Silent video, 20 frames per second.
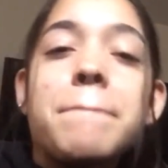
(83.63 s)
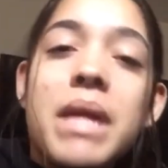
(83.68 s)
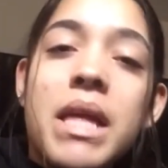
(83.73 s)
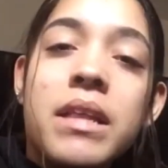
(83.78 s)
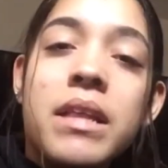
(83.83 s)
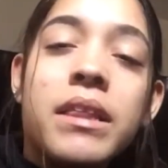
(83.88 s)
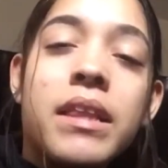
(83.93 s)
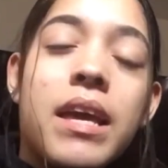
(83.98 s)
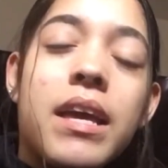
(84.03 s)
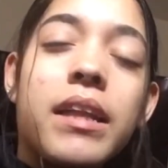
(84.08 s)

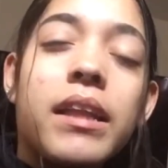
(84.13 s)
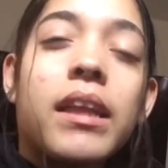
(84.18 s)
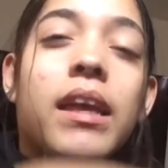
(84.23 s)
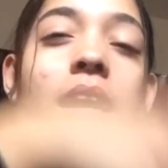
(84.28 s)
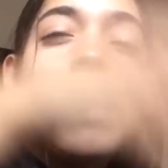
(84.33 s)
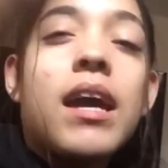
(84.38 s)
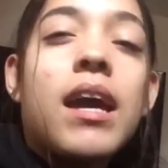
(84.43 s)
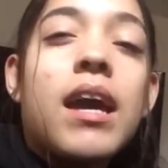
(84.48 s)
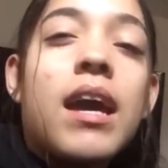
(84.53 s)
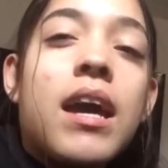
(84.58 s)
And then,
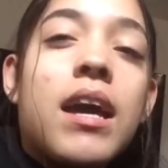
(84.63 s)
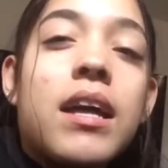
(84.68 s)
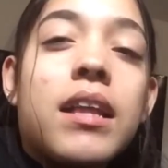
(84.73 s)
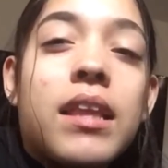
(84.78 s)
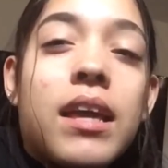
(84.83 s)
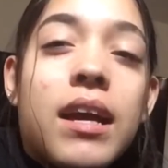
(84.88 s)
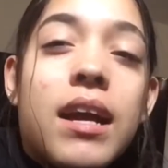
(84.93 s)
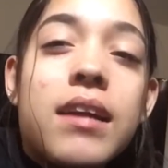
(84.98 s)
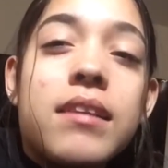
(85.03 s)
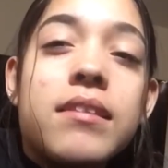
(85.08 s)

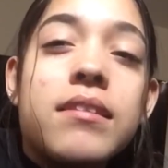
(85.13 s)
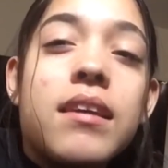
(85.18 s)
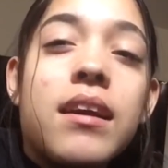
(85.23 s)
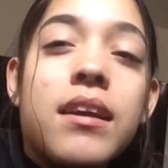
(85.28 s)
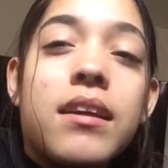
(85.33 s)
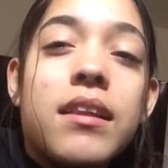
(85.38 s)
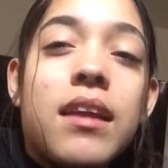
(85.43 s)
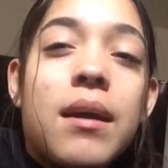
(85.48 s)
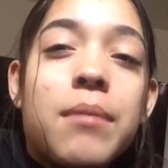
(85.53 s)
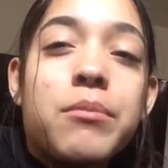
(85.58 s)
like I
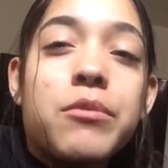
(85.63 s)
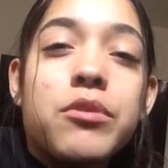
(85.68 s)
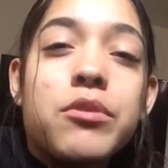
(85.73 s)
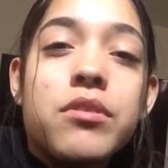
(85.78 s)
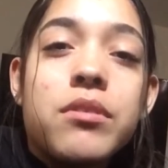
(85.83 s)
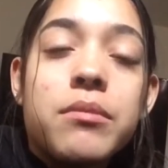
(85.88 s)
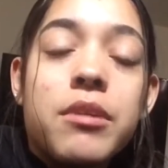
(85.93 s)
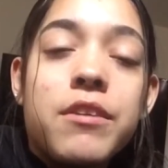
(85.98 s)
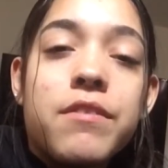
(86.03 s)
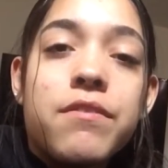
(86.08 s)
said, I'm
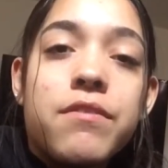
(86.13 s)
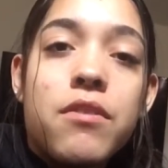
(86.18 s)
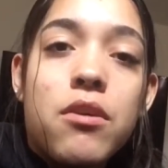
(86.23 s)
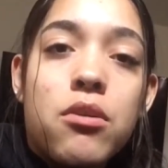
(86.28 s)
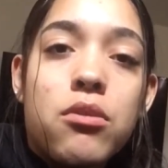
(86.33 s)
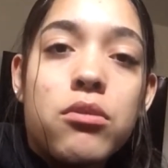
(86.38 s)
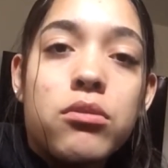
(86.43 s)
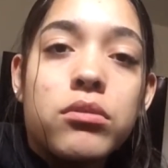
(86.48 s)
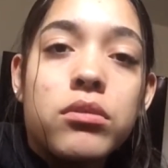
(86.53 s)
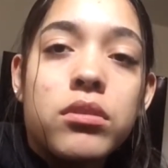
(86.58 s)
using my
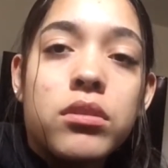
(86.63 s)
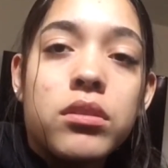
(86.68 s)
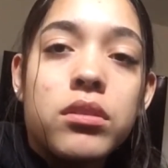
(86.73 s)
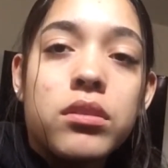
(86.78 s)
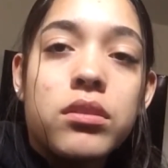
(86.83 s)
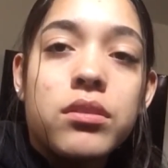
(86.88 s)
phone,